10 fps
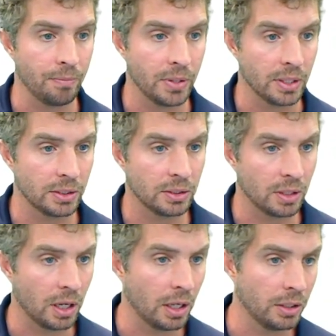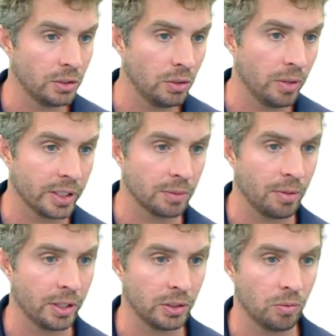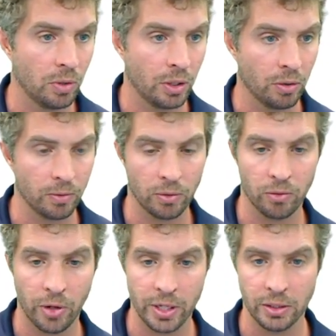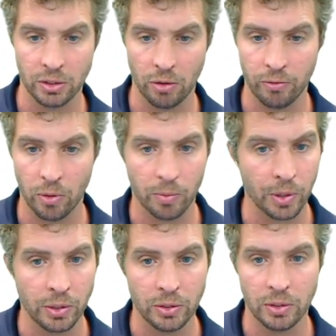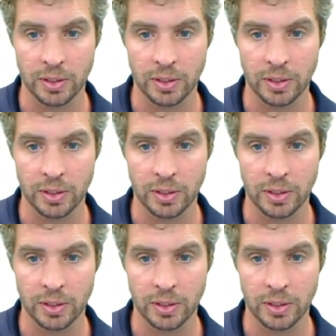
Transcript: This 2x minus 1 over 3 and so forth. We're going to do the